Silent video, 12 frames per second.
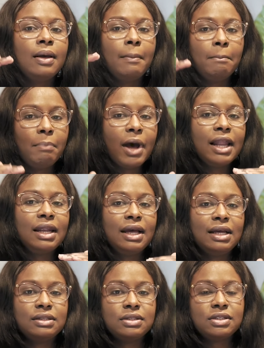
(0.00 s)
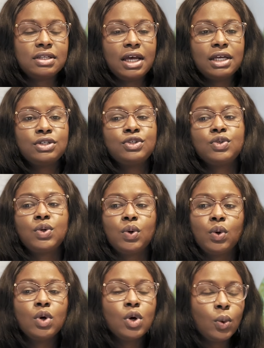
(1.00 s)
balance as to
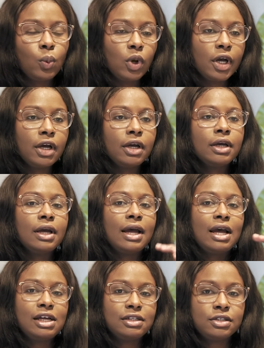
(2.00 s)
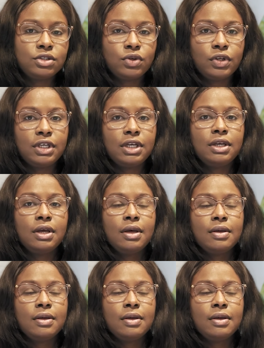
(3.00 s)
work and study.